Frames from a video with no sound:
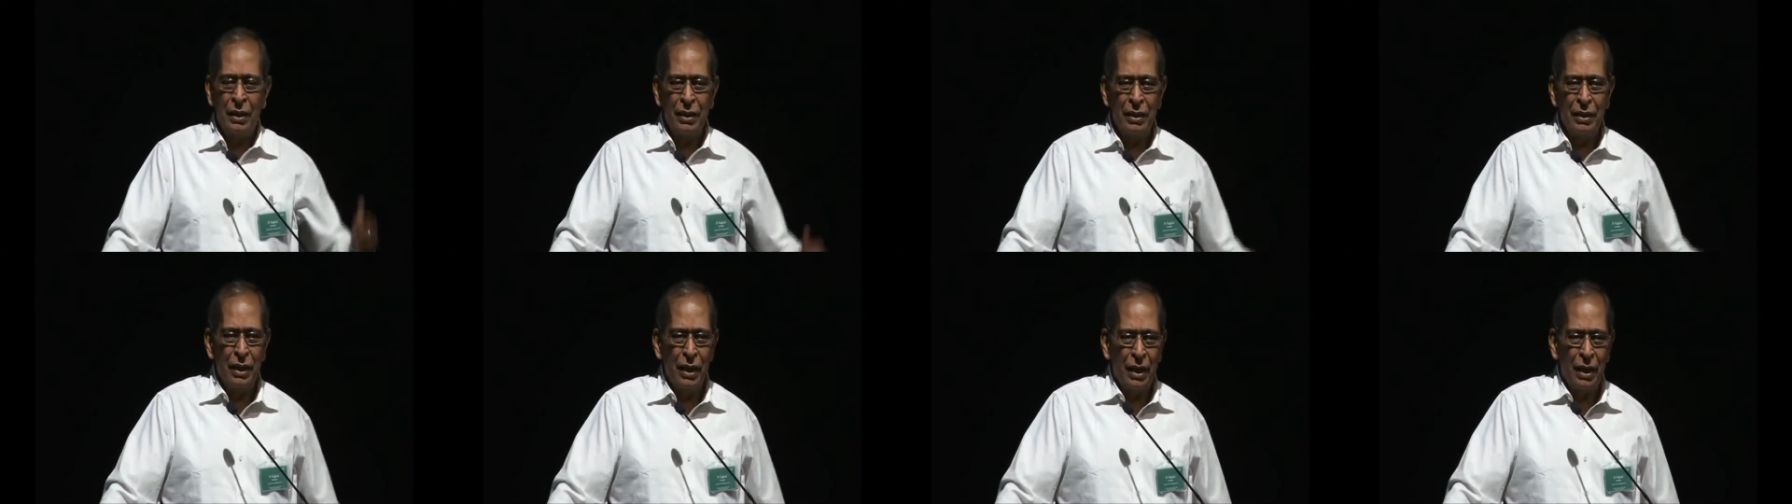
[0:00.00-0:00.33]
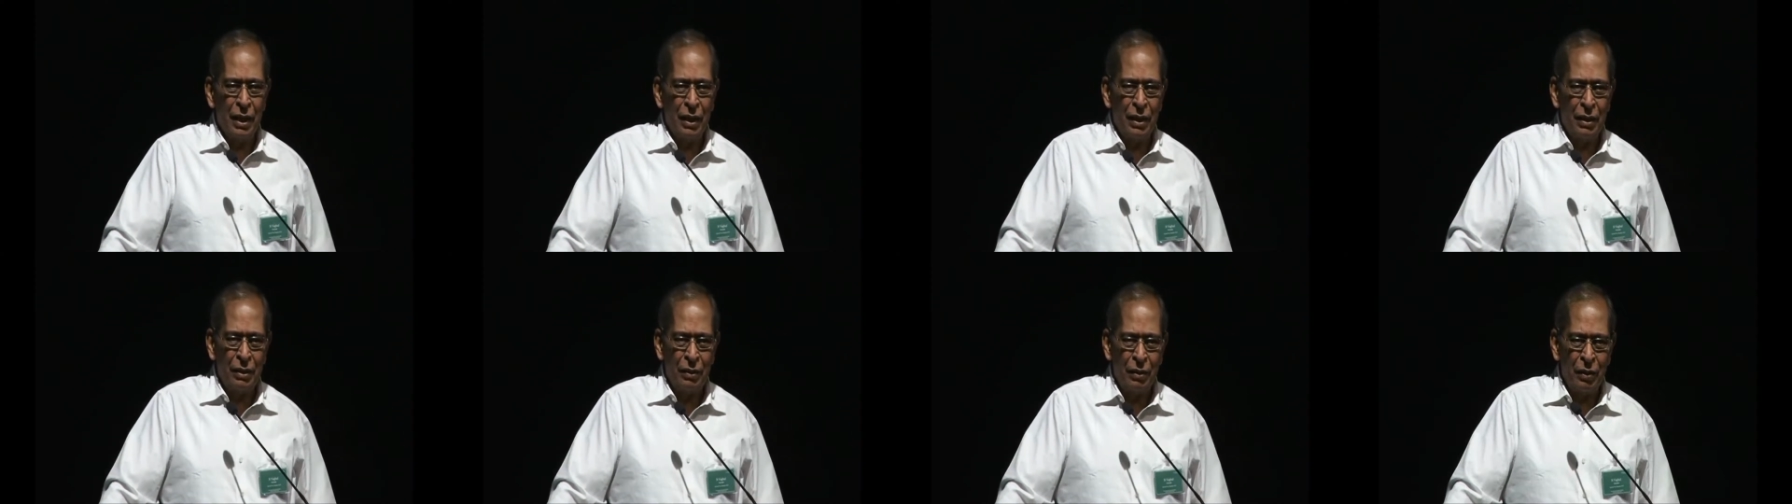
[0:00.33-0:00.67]

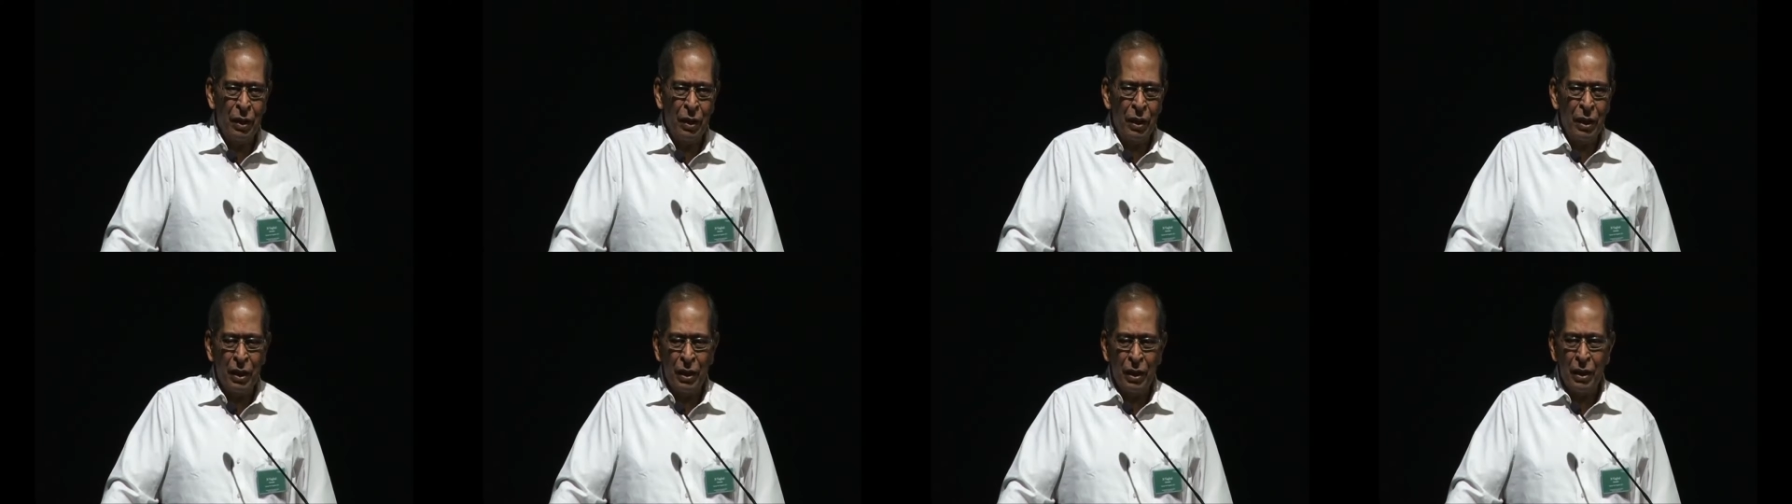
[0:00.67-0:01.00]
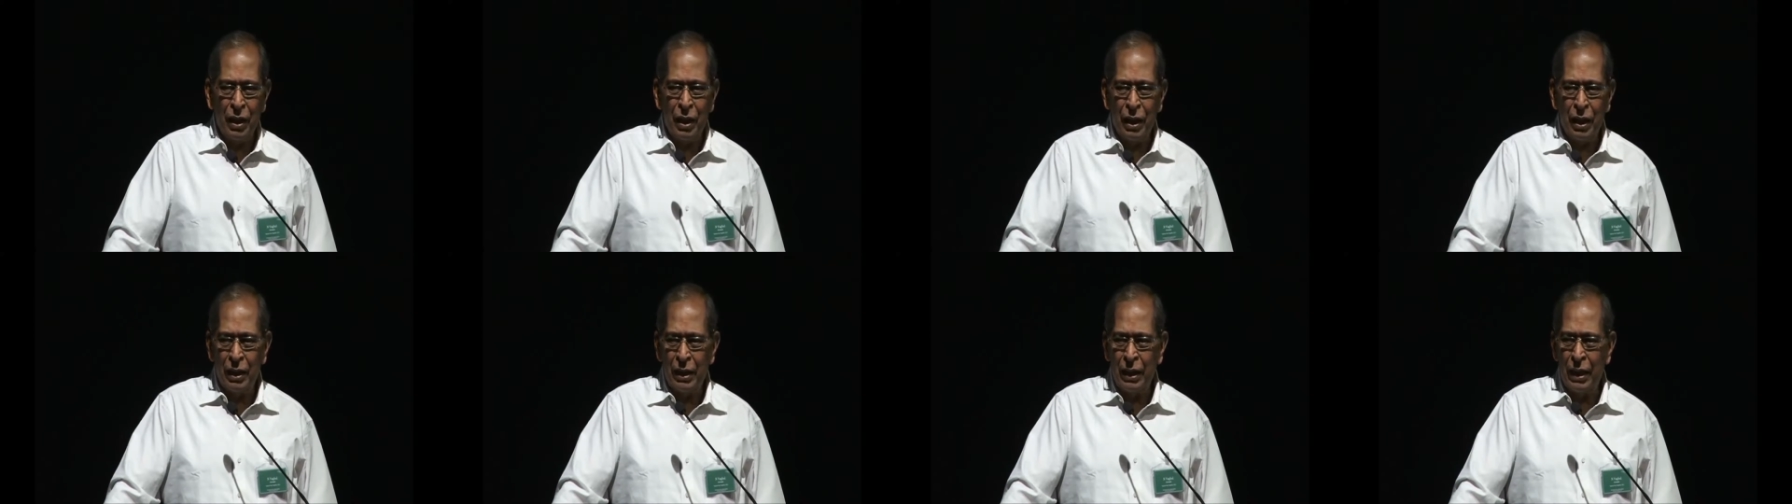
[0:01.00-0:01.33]
the
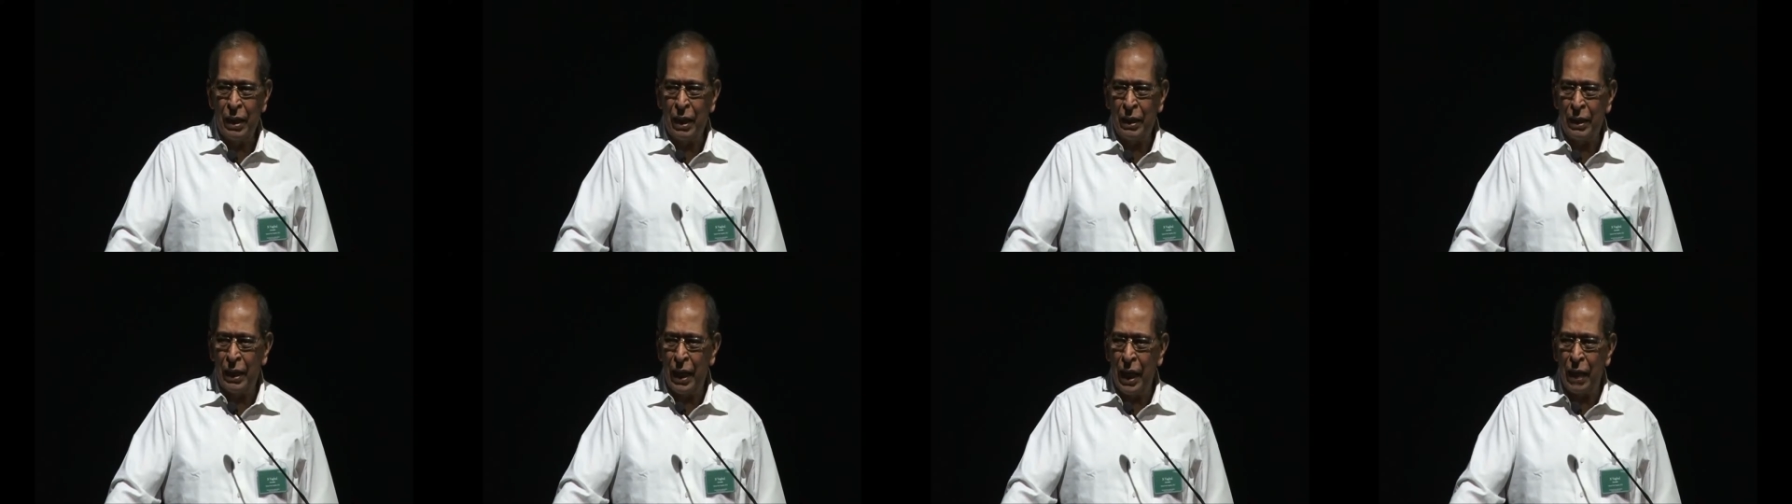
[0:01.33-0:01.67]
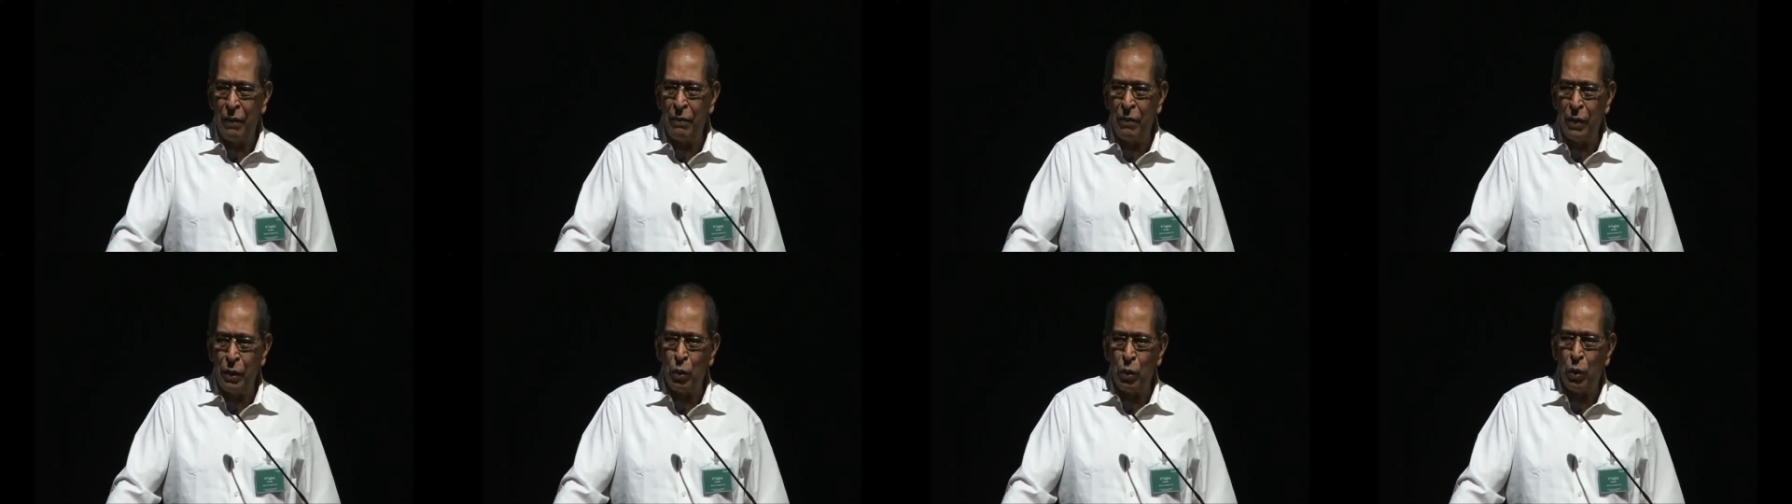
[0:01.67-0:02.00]
uh,
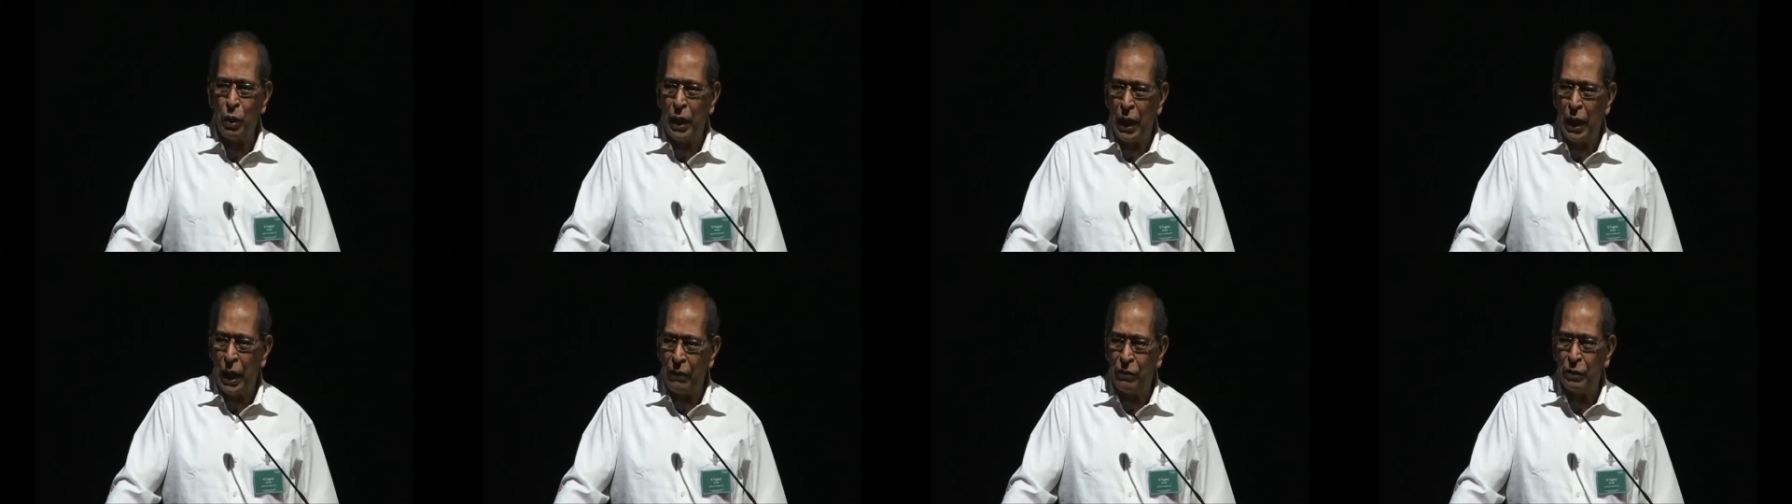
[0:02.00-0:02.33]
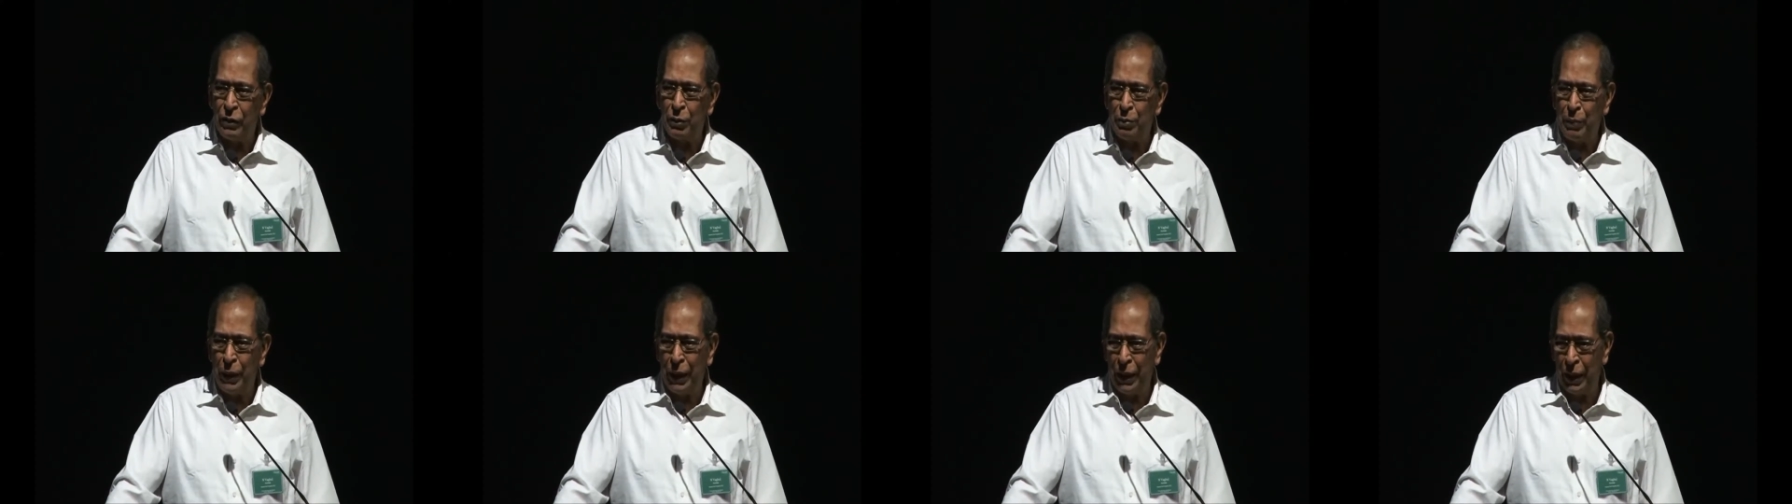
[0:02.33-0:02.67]
driver who
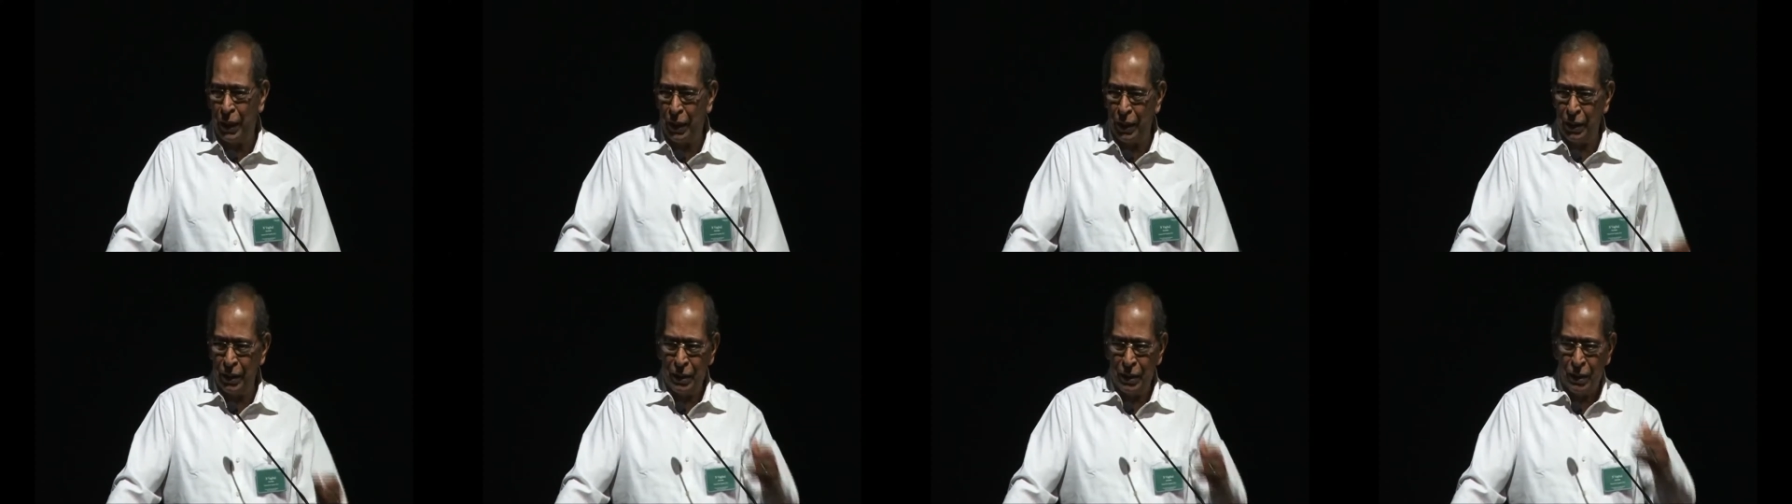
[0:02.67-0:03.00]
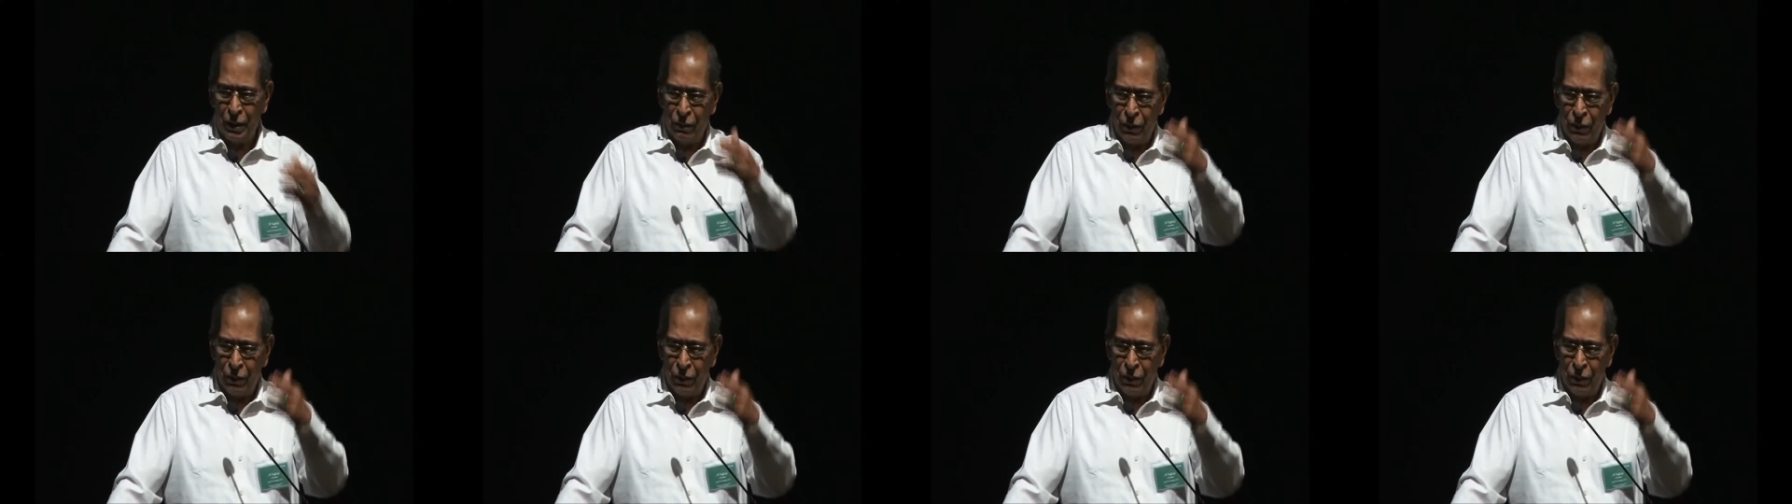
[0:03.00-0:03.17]
drives me,